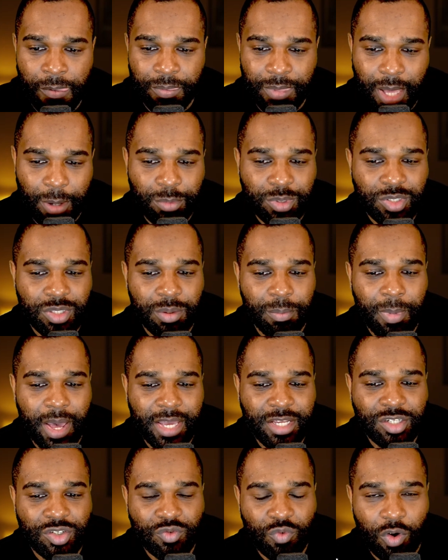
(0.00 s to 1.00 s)
that was the
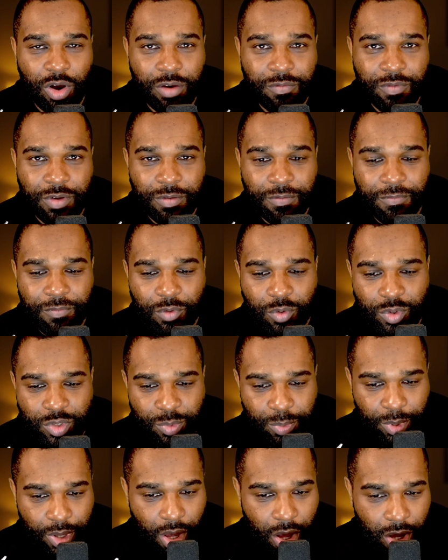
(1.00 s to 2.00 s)
main driving force
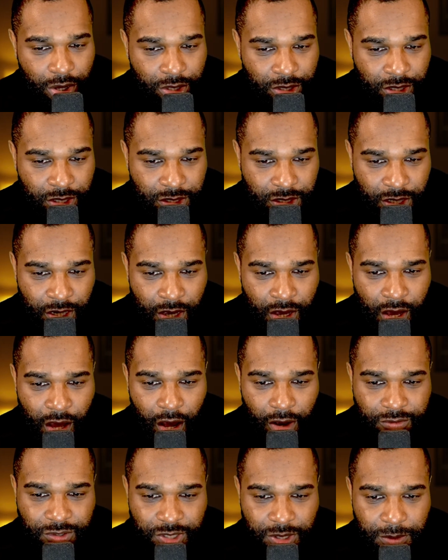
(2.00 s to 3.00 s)
behind it.
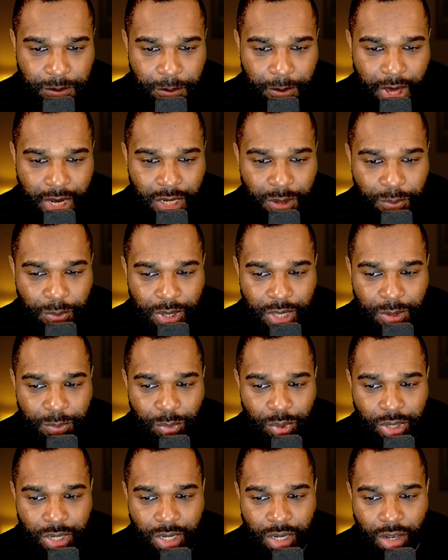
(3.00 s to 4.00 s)
I've seen many
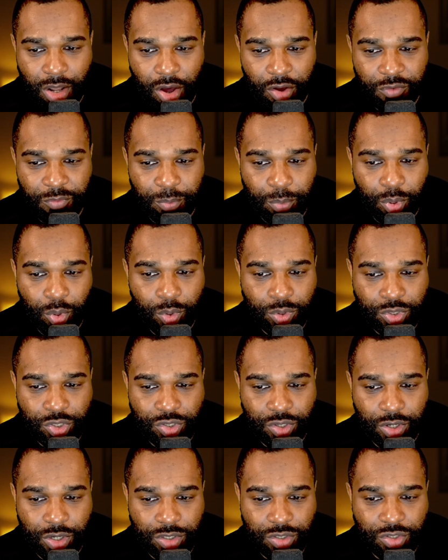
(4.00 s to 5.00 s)
people in life
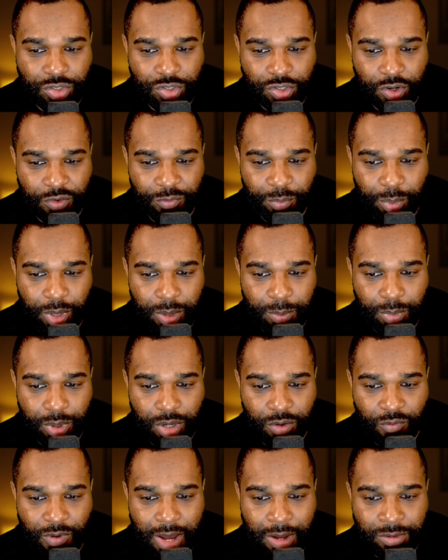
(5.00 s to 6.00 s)
push and shove people
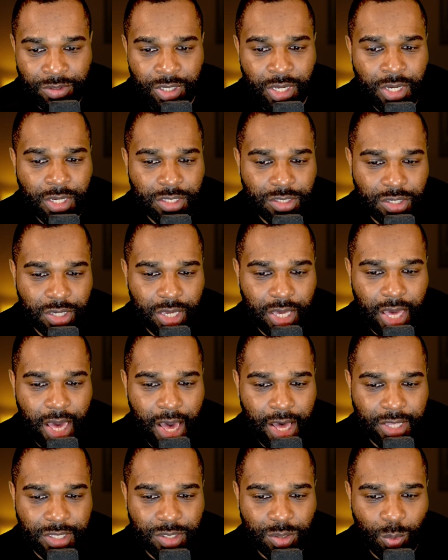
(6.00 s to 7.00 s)
around to
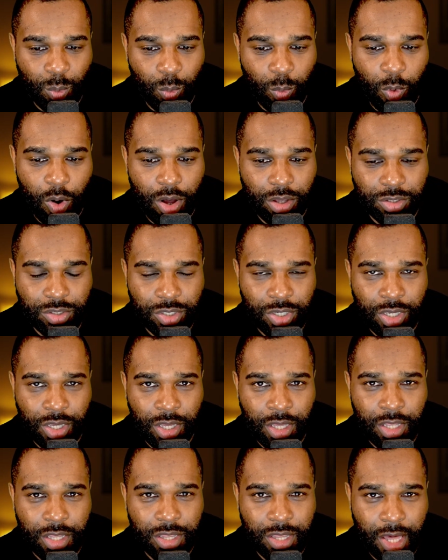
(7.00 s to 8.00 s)
get what
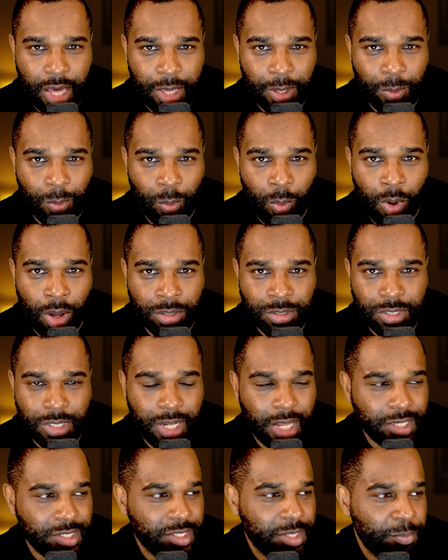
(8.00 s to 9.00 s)
they want.
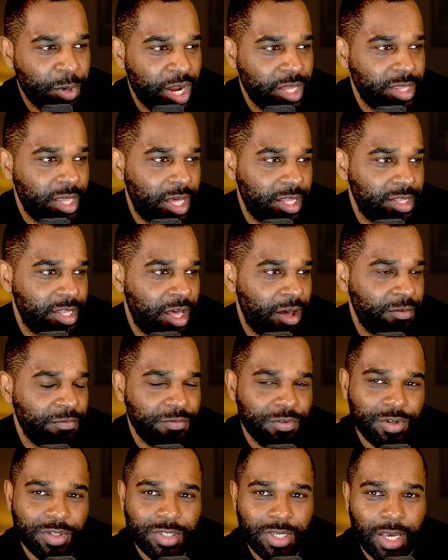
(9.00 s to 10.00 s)
Let's break that down
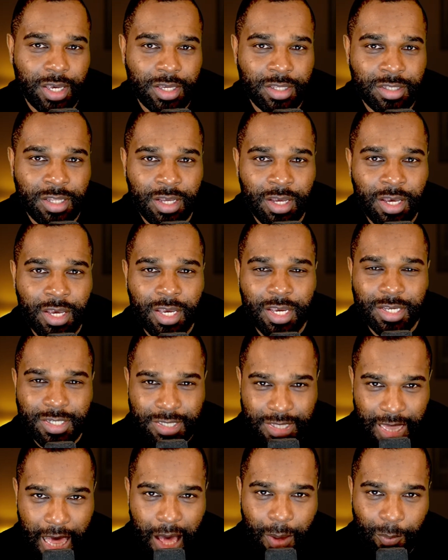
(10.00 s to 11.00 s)
for a second. Is
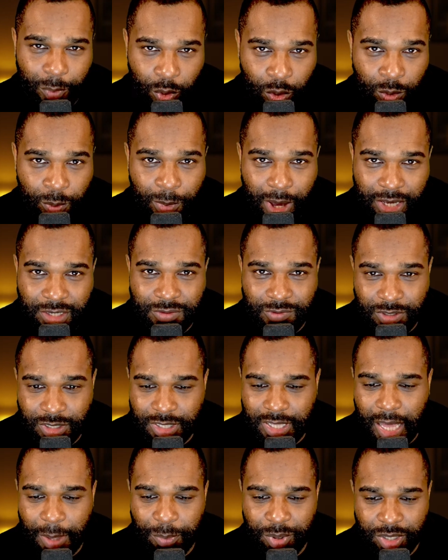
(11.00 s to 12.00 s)
that who Max
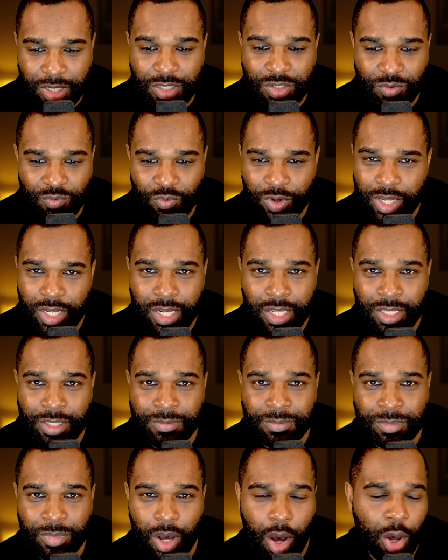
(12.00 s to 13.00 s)
Verstappen is really?
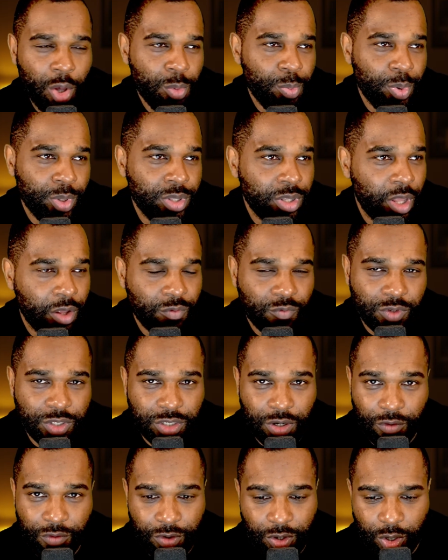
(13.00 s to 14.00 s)
Open,
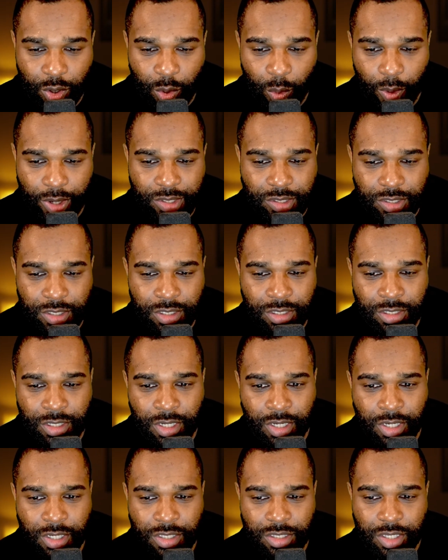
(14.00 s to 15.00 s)
non-rhetorical question.
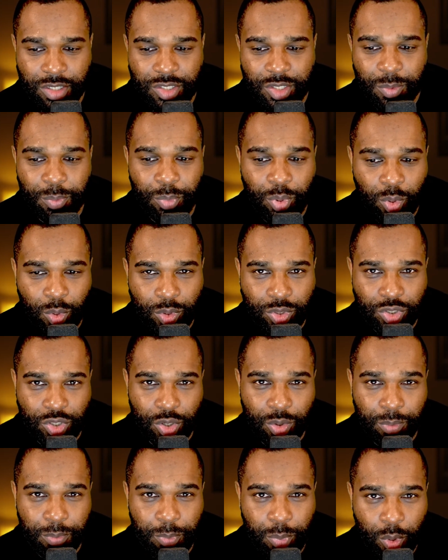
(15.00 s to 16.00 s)
Does he push
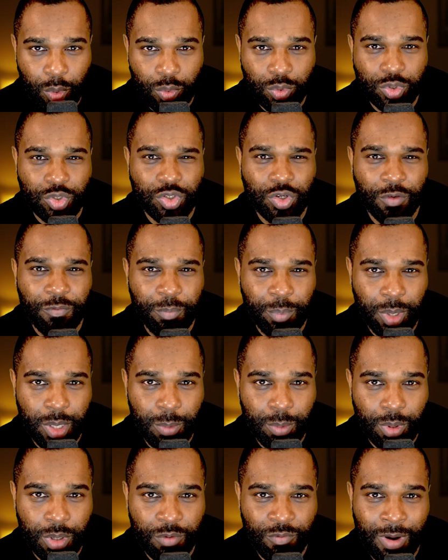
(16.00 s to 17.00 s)
and pull, shove
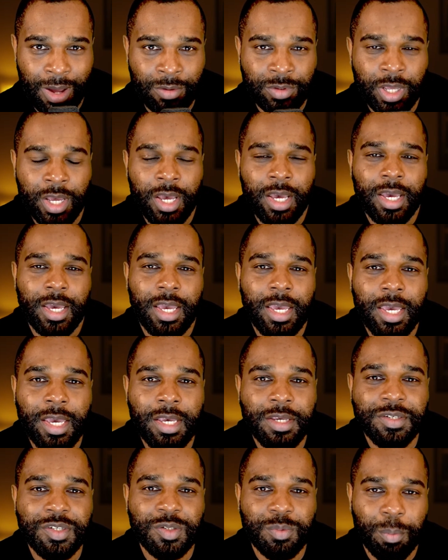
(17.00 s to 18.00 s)
people around?
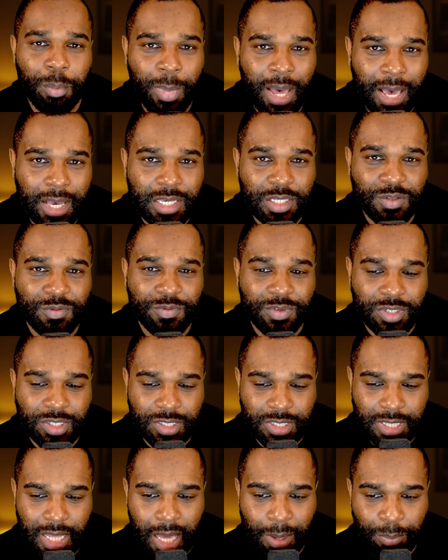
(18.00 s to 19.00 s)
Is Max
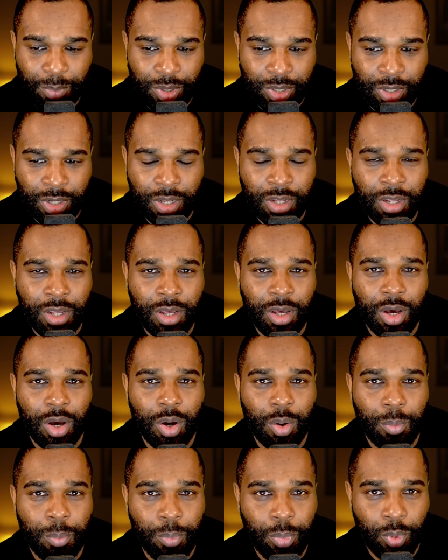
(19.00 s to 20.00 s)
Verstappen
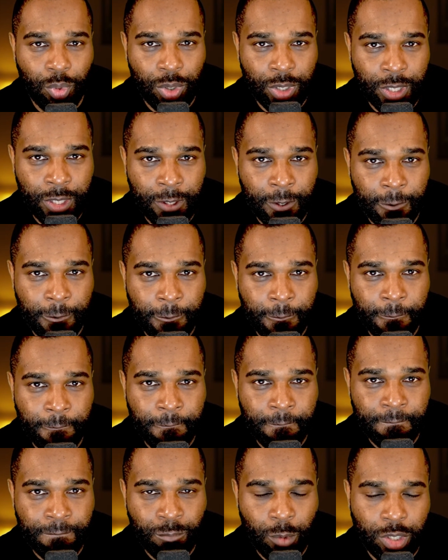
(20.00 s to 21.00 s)
a bully?
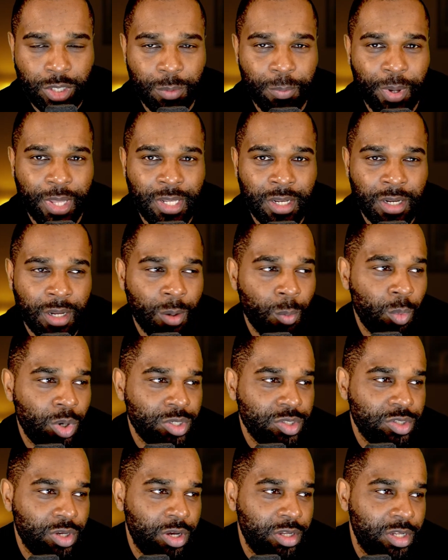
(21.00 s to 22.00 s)
Well, depending on
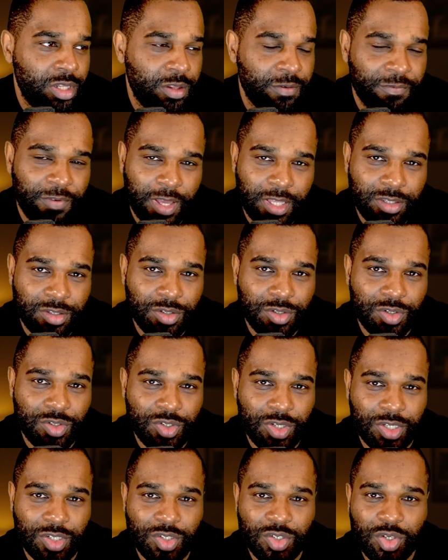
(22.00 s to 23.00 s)
what side of the fence you
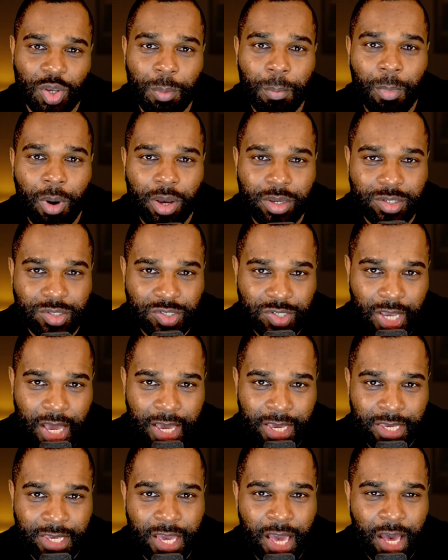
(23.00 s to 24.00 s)
sit. Some might
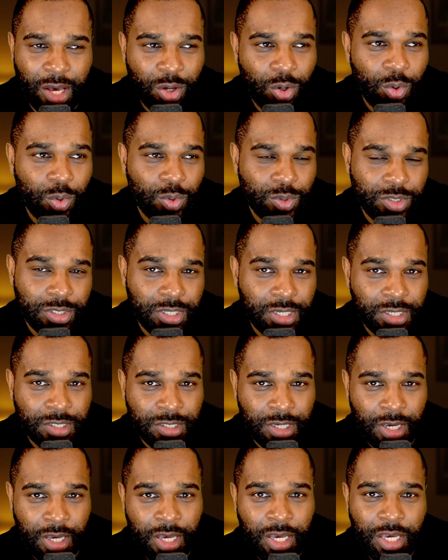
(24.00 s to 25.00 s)
say, yeah, of course he
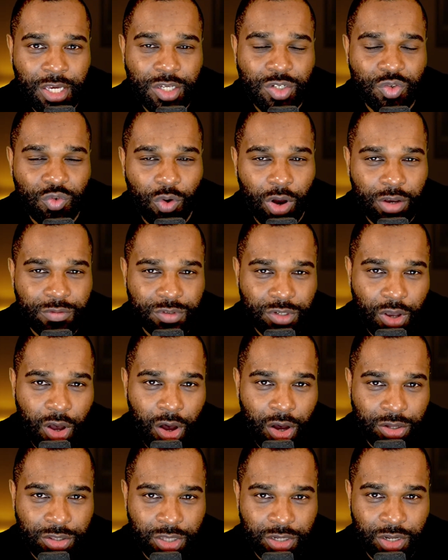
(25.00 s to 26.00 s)
is. He drives
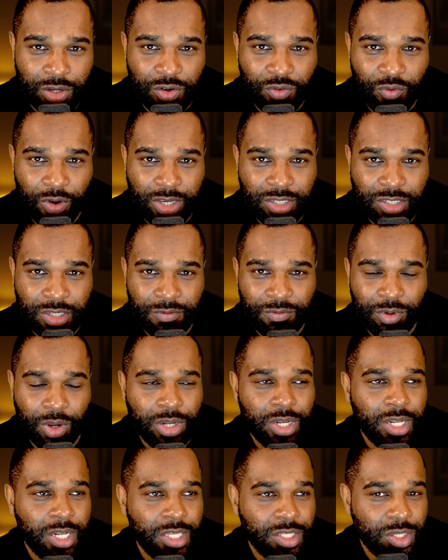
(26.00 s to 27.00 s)
hard and aggressive. You
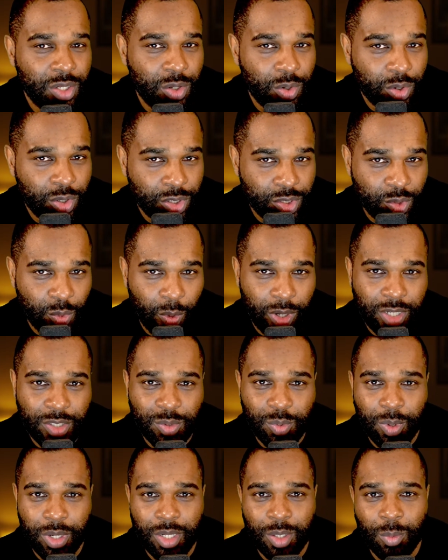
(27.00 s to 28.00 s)
only need to look at
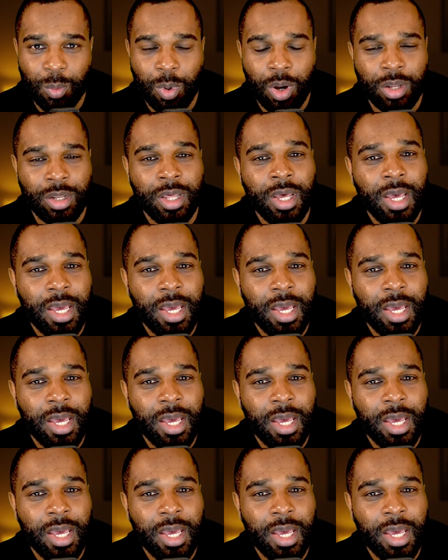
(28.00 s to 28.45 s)
2021,